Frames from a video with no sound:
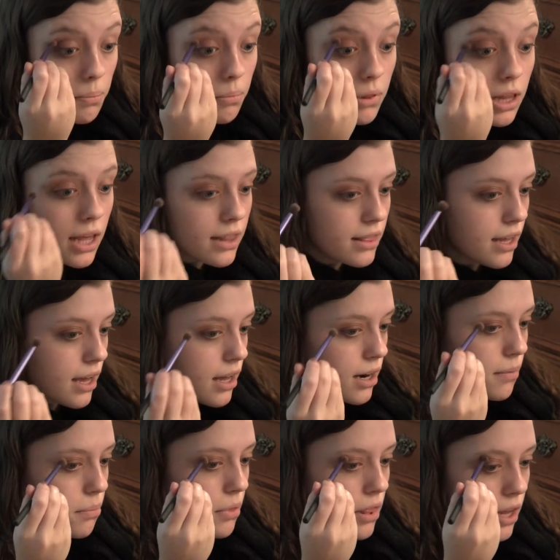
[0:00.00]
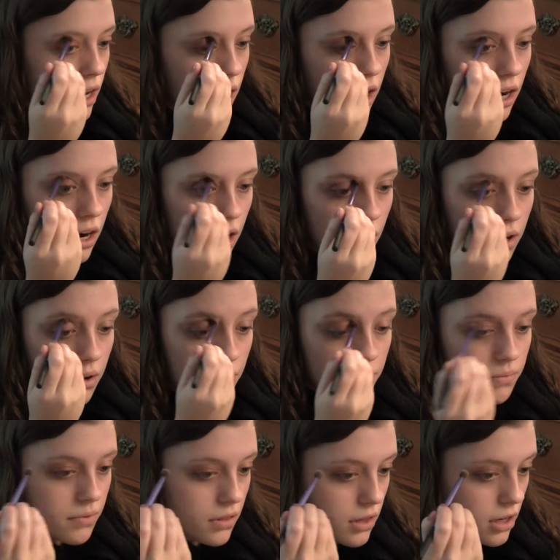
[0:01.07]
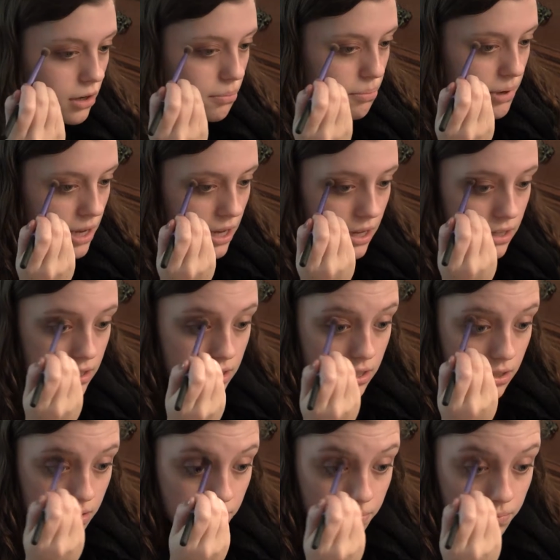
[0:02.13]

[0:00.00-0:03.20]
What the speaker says: blend that up there a little bit.